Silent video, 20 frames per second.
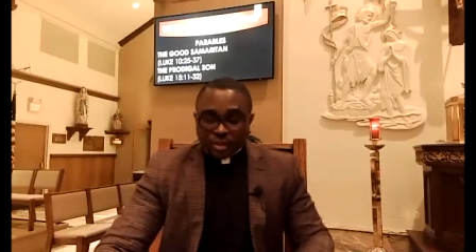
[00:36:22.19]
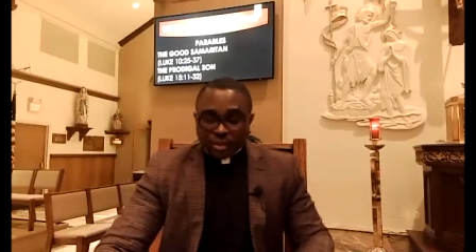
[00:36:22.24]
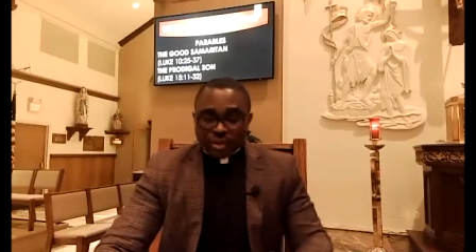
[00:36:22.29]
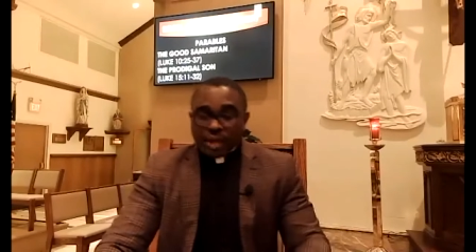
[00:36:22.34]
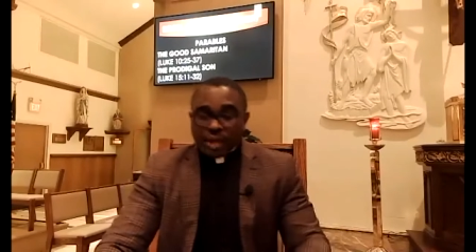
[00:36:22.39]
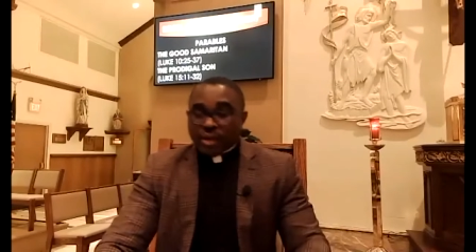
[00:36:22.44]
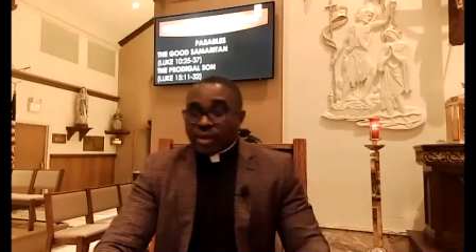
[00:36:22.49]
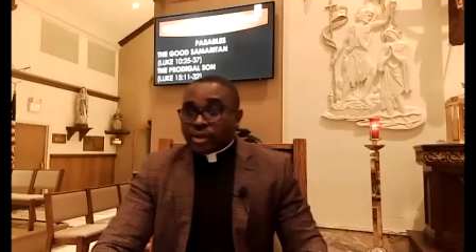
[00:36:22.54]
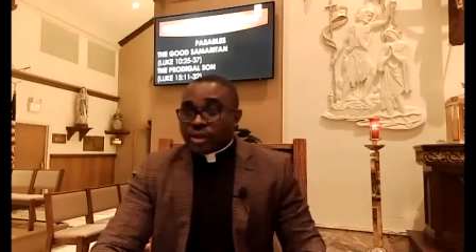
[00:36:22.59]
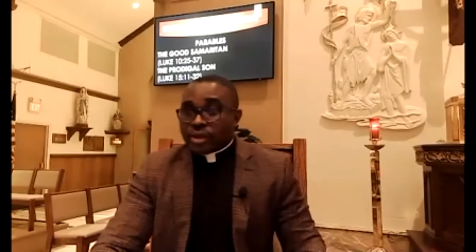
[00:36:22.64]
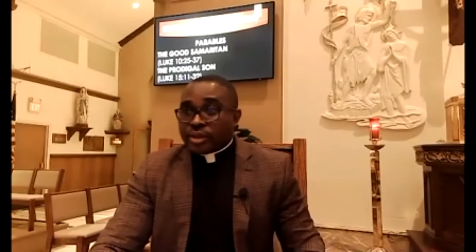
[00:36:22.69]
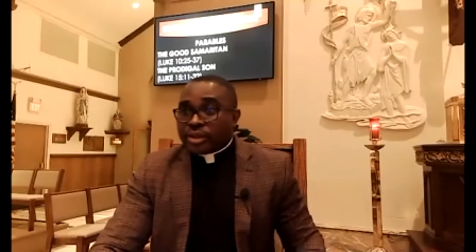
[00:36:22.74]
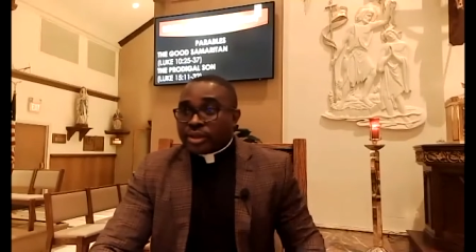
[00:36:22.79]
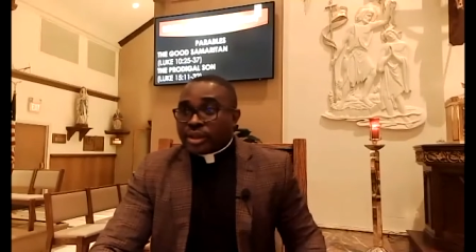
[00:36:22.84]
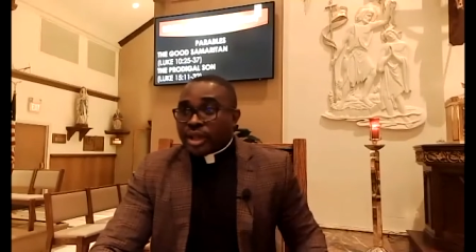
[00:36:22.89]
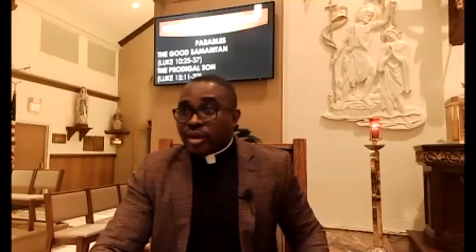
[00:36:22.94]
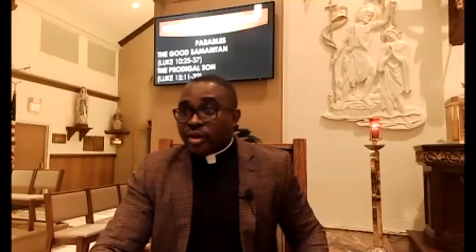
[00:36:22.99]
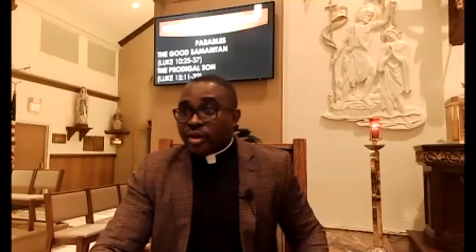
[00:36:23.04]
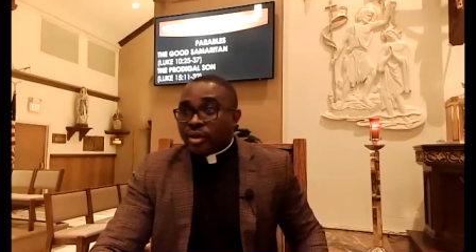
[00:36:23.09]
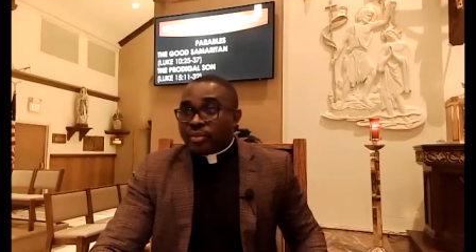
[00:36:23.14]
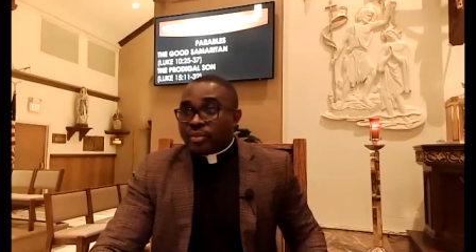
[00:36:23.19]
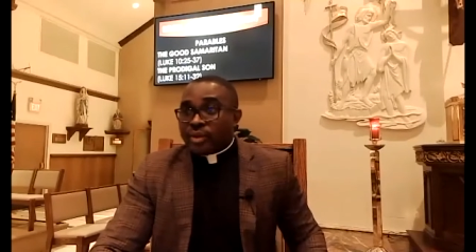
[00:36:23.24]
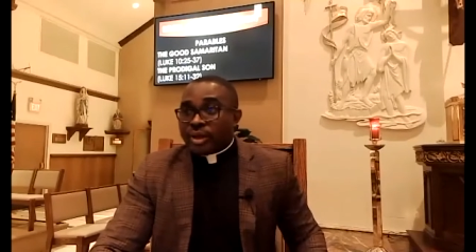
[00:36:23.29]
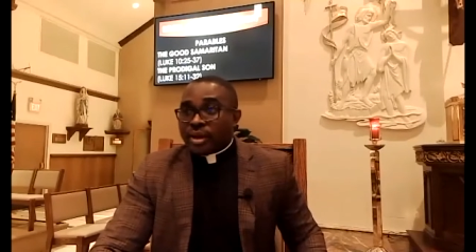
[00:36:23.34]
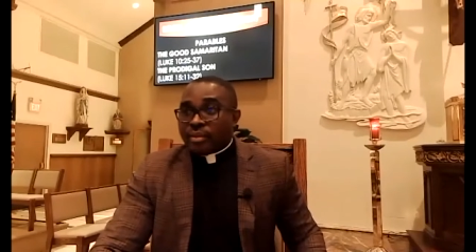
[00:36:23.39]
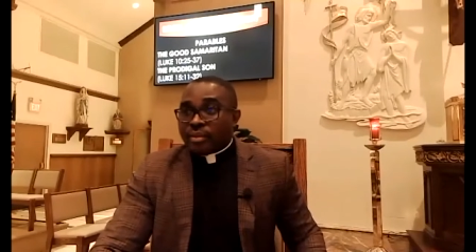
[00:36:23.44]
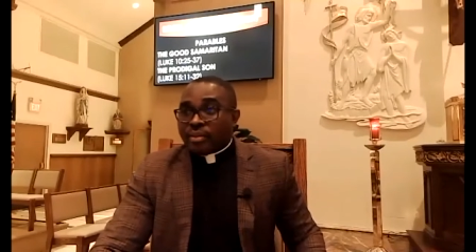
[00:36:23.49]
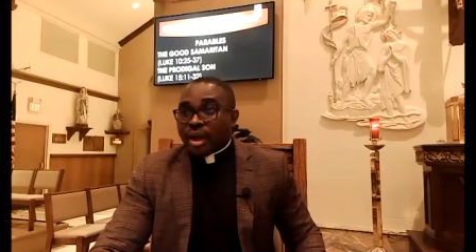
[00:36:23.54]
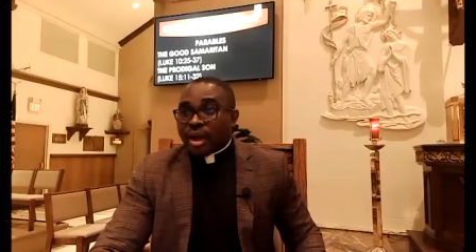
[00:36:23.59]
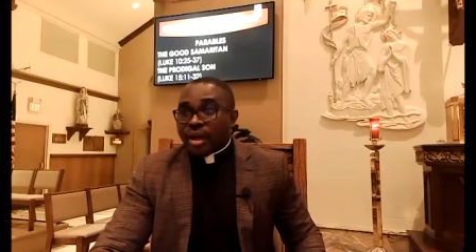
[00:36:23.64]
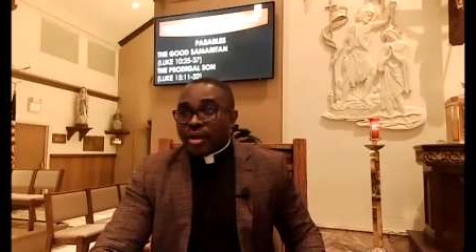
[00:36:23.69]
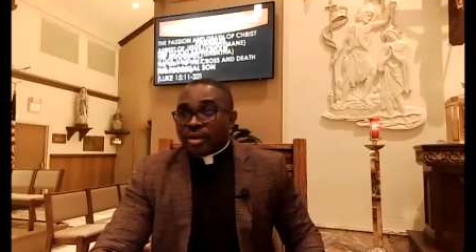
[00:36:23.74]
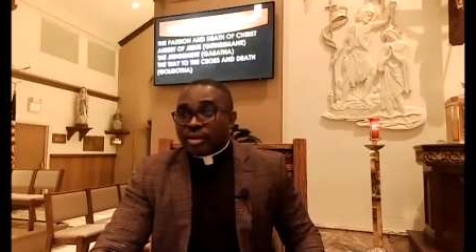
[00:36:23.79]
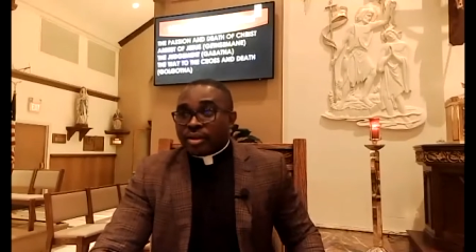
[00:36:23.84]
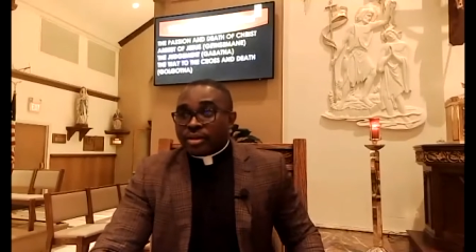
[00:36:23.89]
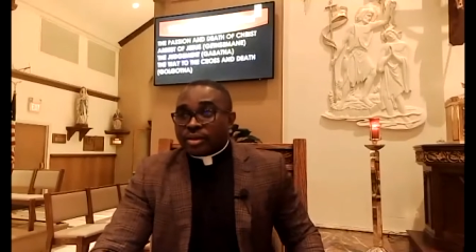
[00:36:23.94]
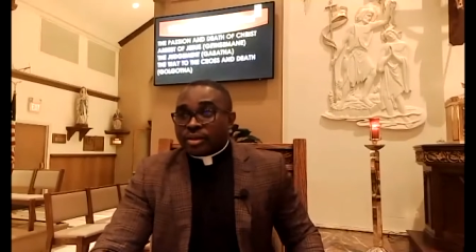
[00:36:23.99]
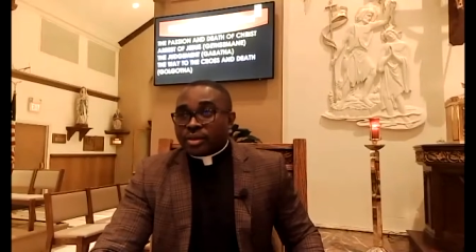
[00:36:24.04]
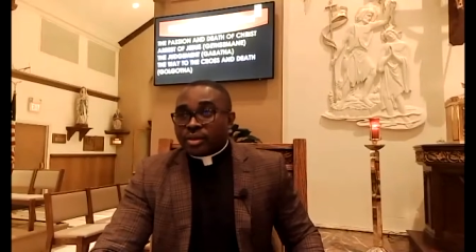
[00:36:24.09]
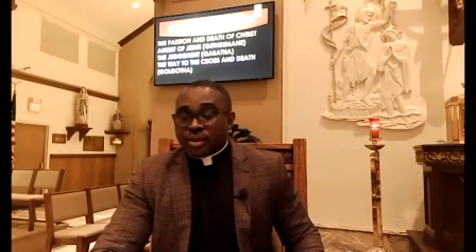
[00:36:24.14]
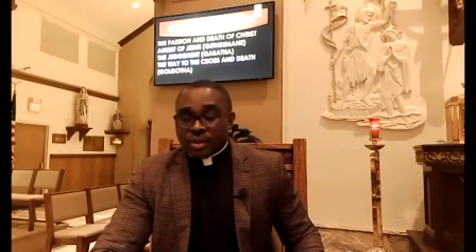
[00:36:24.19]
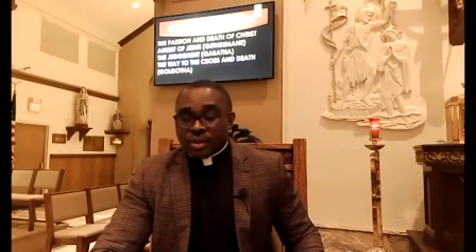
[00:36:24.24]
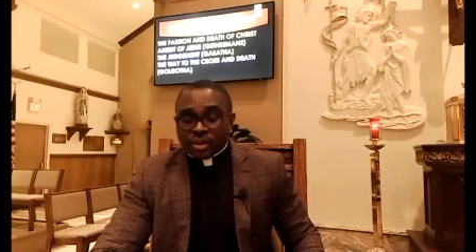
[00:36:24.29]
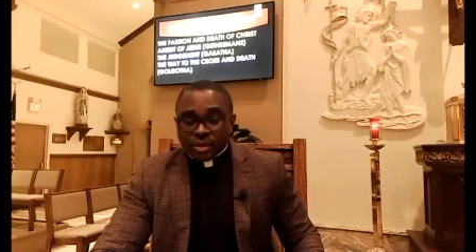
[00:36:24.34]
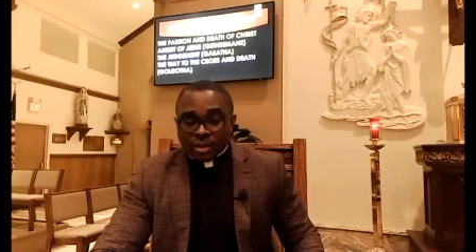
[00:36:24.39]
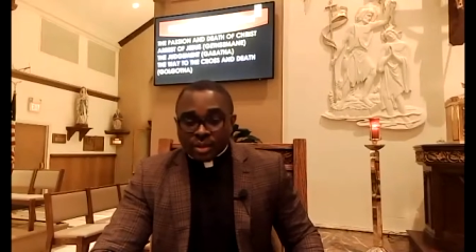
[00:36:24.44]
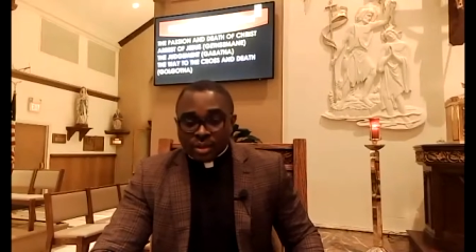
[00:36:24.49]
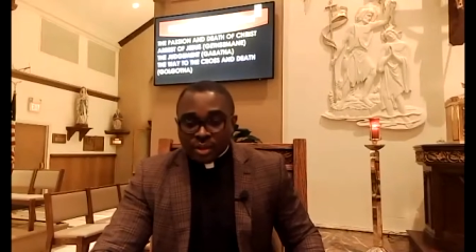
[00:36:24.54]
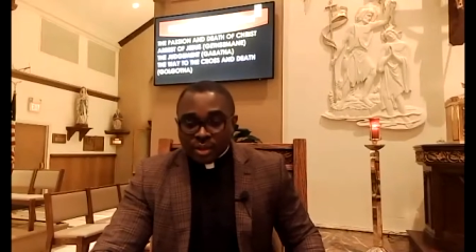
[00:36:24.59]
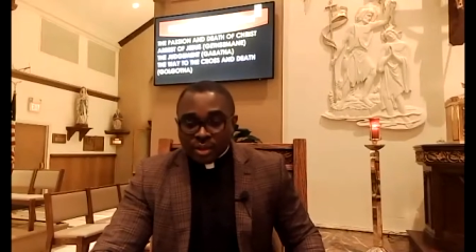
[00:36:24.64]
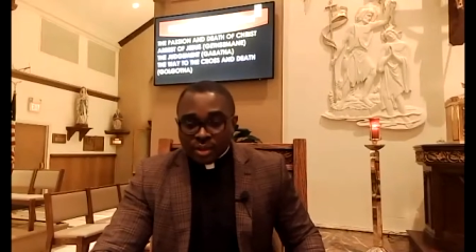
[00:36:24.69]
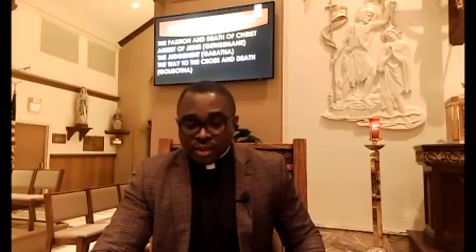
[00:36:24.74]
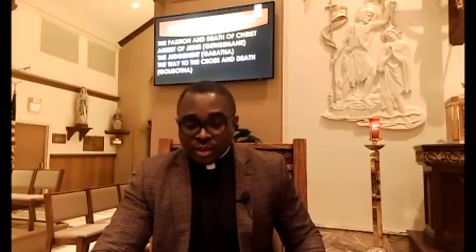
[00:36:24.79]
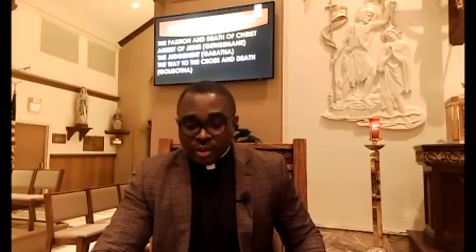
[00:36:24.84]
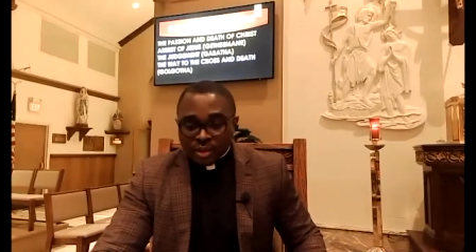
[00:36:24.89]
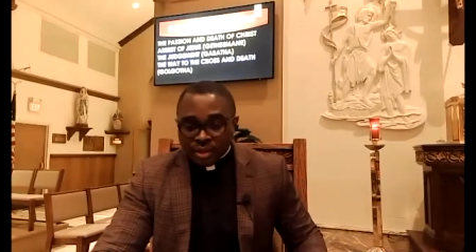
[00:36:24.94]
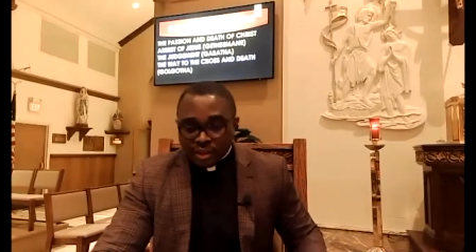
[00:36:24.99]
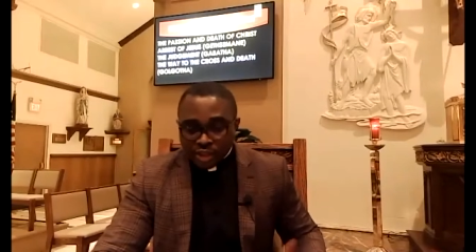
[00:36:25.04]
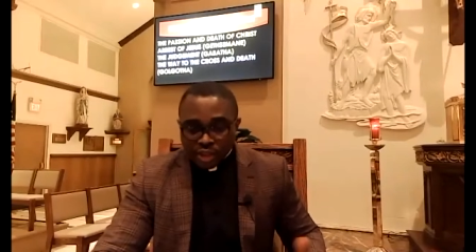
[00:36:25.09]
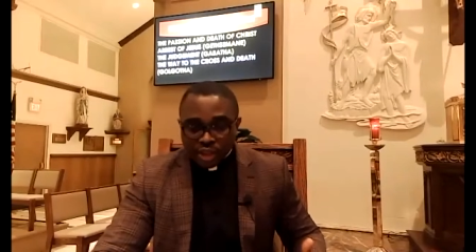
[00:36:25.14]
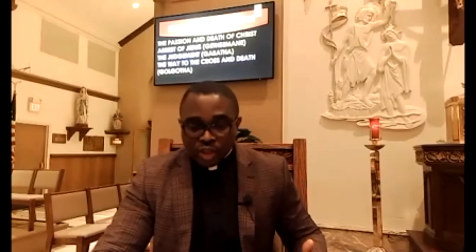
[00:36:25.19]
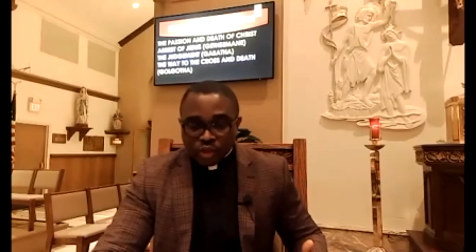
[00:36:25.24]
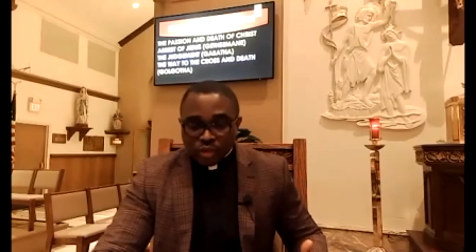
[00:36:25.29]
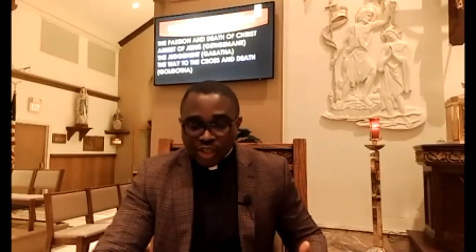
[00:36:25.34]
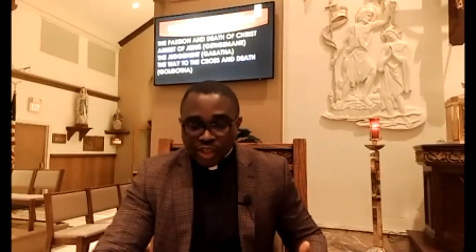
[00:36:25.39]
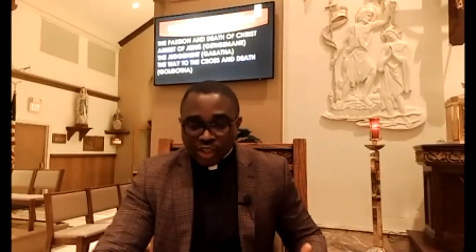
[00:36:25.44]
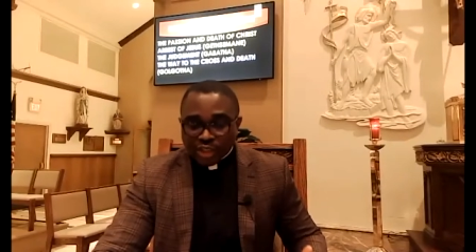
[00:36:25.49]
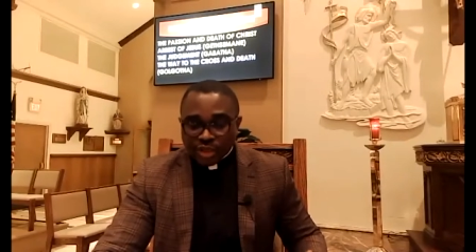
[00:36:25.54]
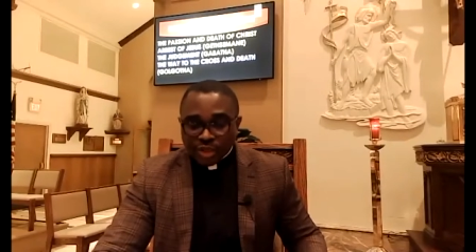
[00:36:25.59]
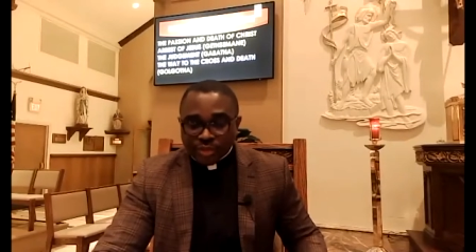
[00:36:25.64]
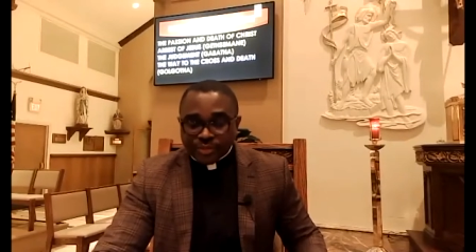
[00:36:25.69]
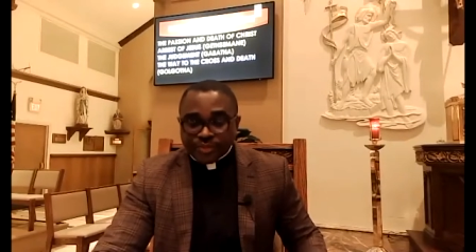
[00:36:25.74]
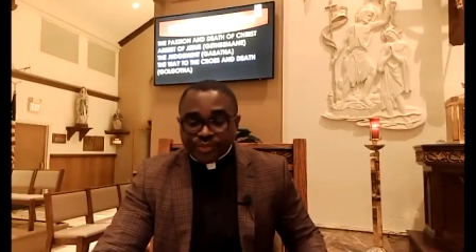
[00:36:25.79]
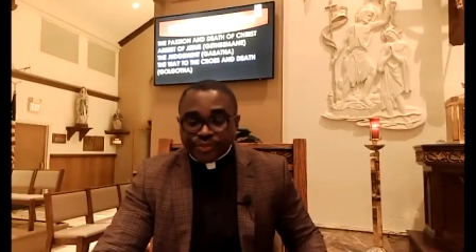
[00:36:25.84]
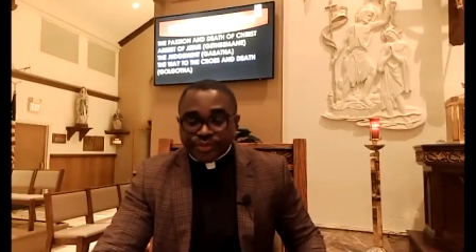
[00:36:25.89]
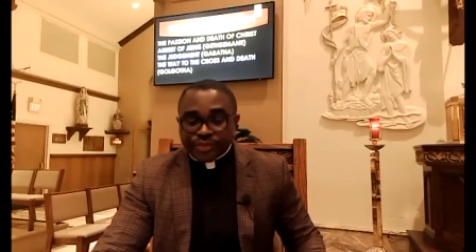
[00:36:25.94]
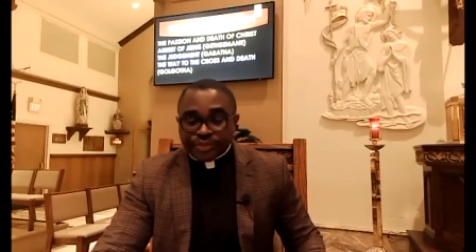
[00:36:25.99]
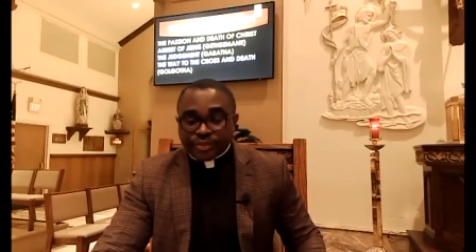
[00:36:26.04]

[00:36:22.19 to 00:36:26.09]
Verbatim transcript: tell us a little bit about this situation